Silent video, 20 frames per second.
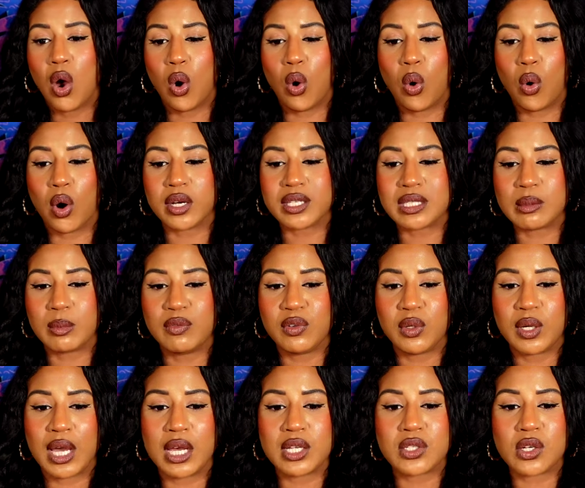or some of you
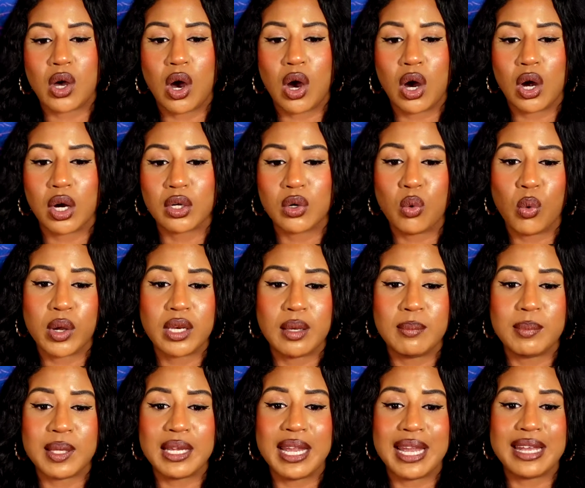guys are going to
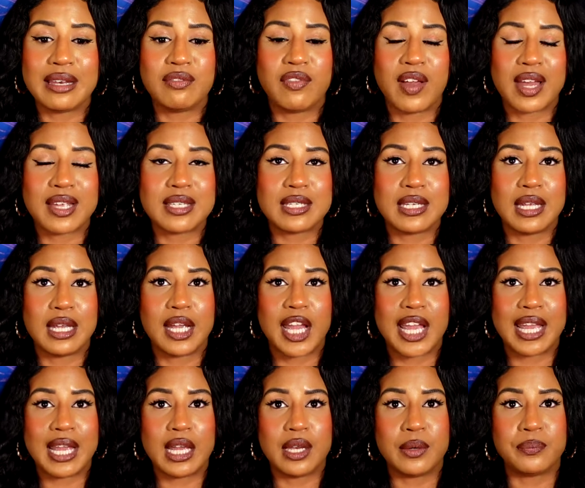be investing
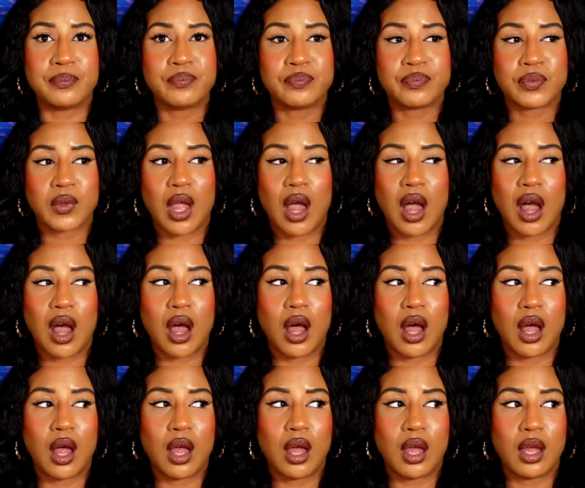in
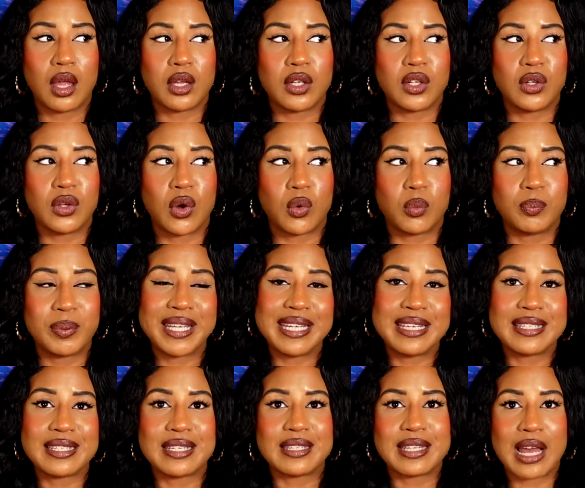uh, you know,
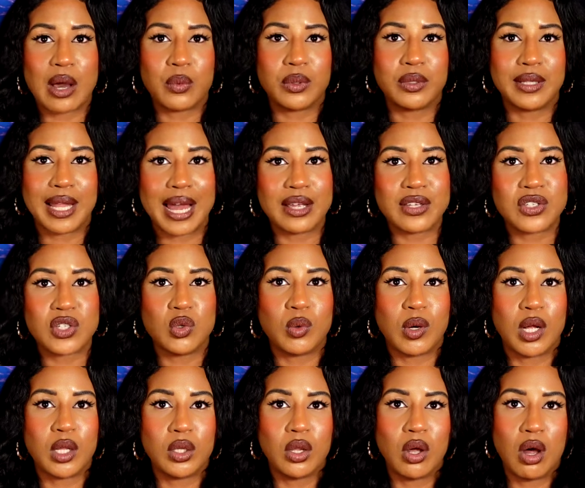pieces that will last you
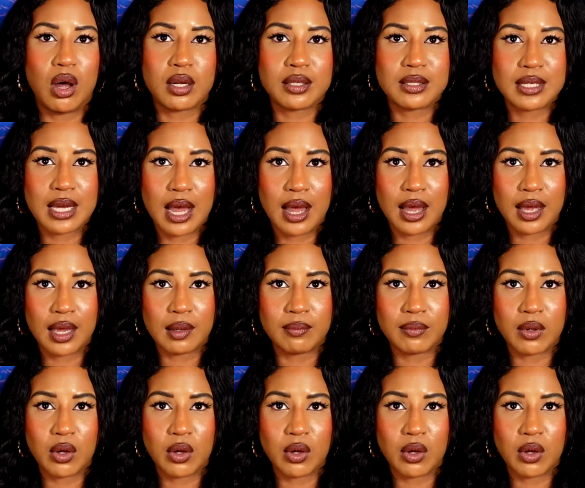a long time.